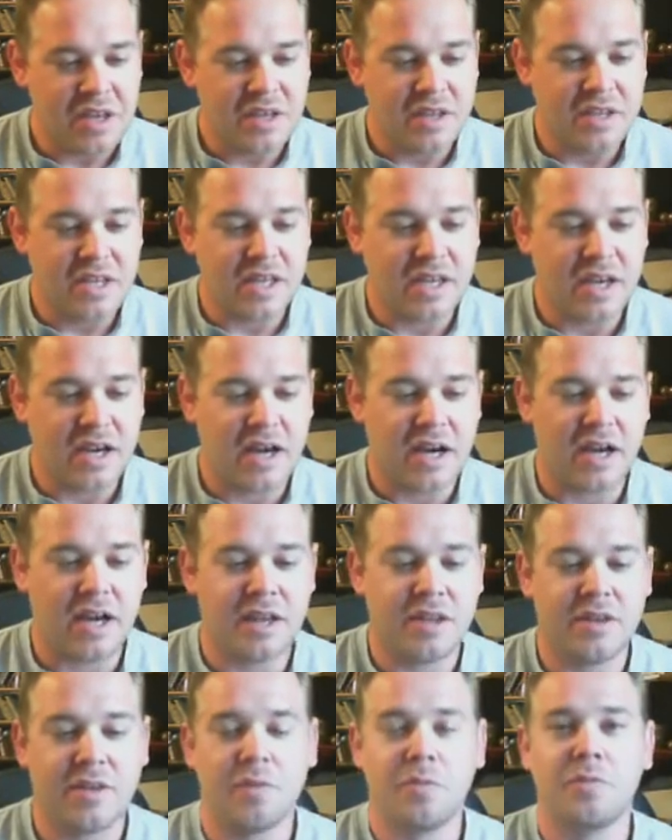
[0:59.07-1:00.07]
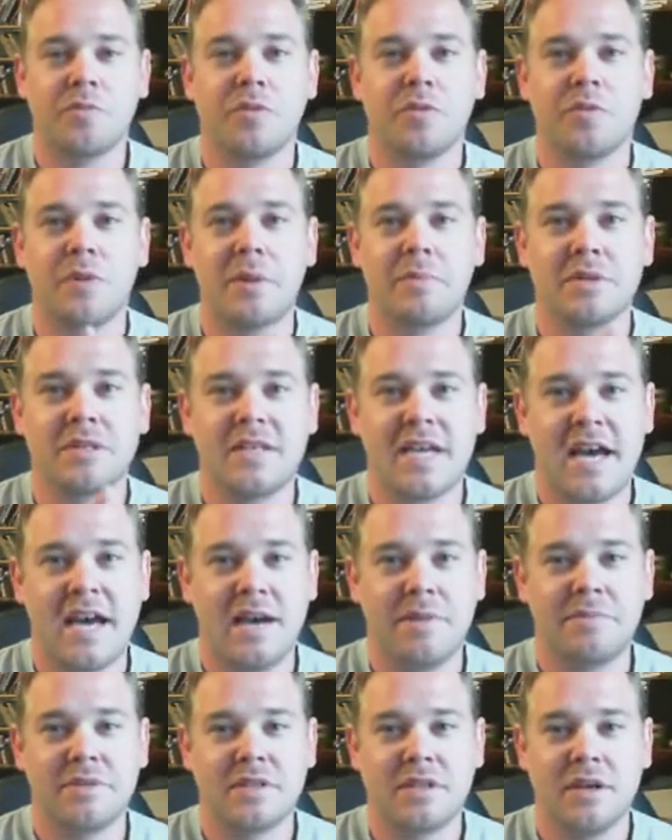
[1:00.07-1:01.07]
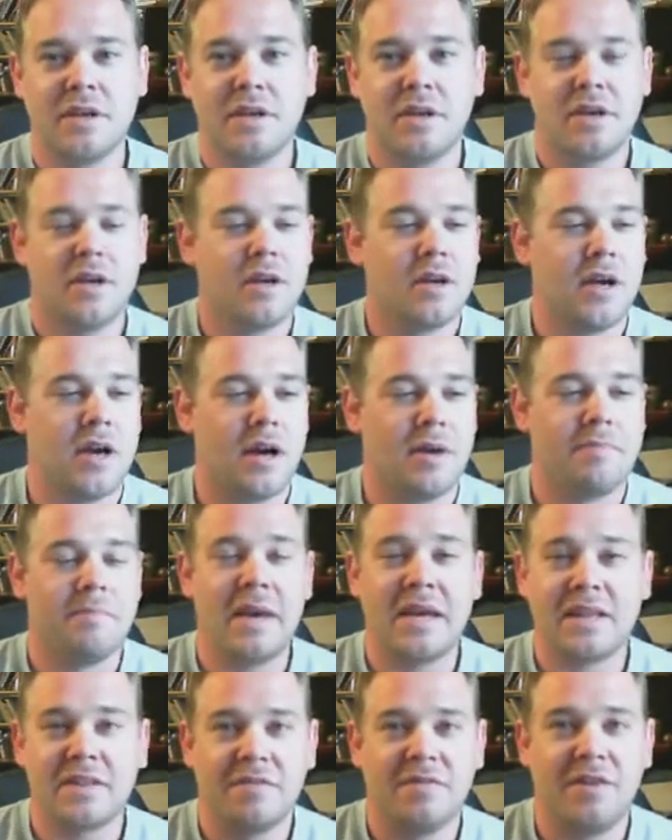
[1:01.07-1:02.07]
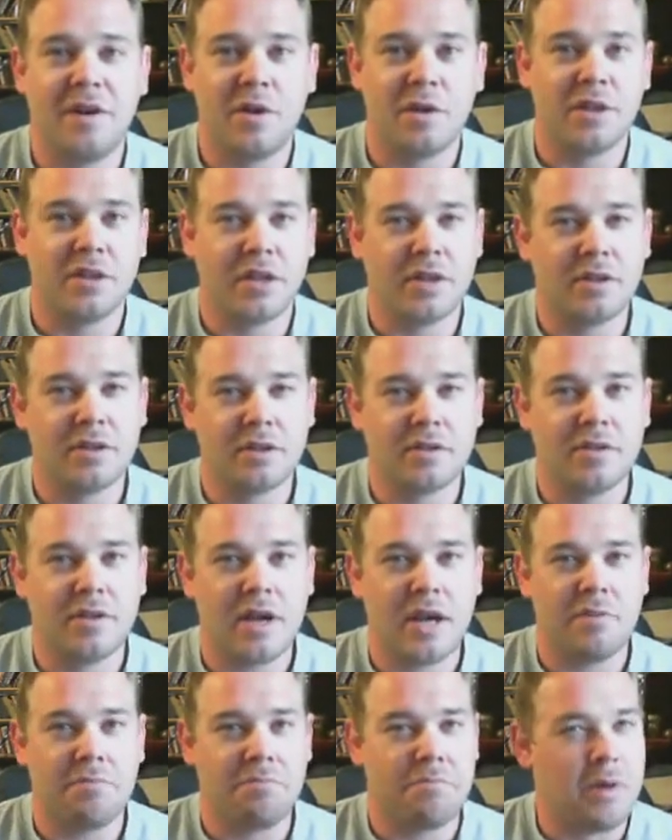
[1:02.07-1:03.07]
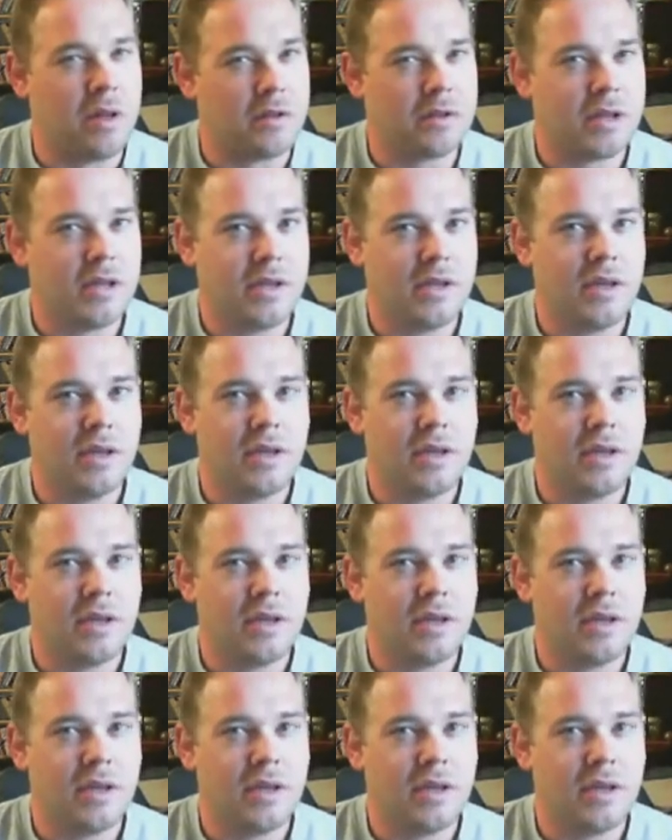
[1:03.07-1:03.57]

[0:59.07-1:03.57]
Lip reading: The rubber tabs make the phone a little kind of bulky,